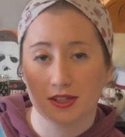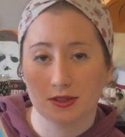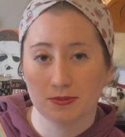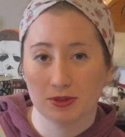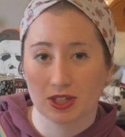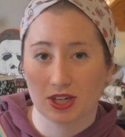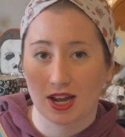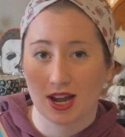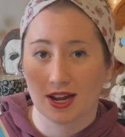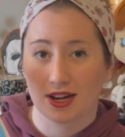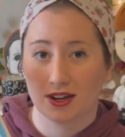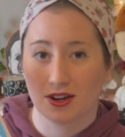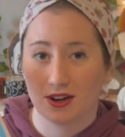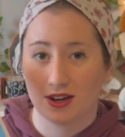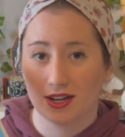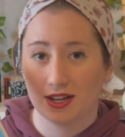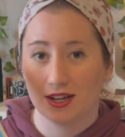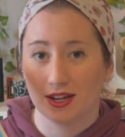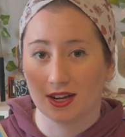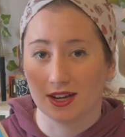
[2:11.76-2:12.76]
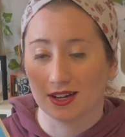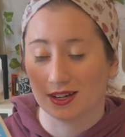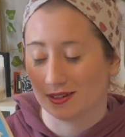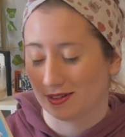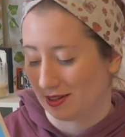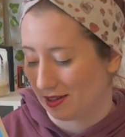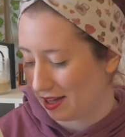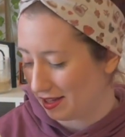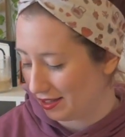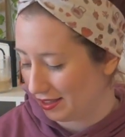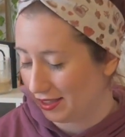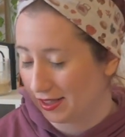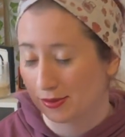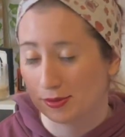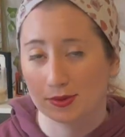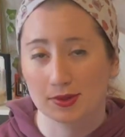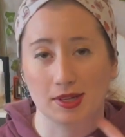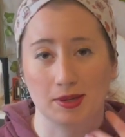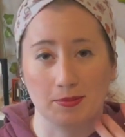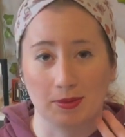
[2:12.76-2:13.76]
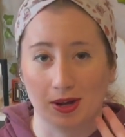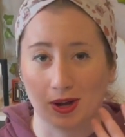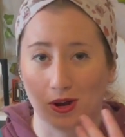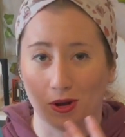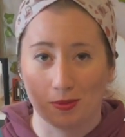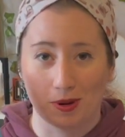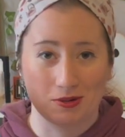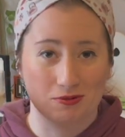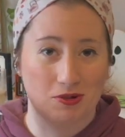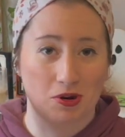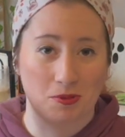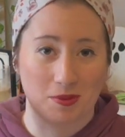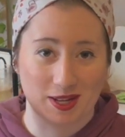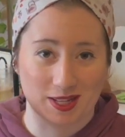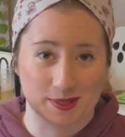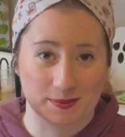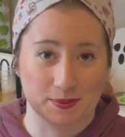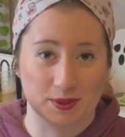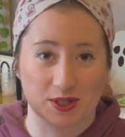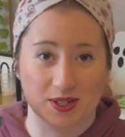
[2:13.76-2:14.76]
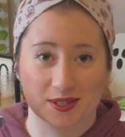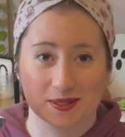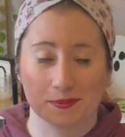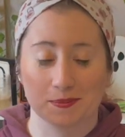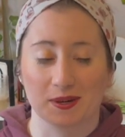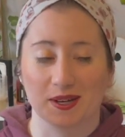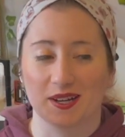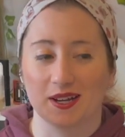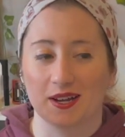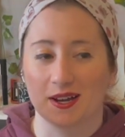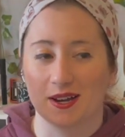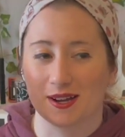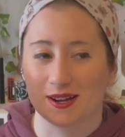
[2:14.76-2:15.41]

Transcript: book I got, I think this was like all my romance books, but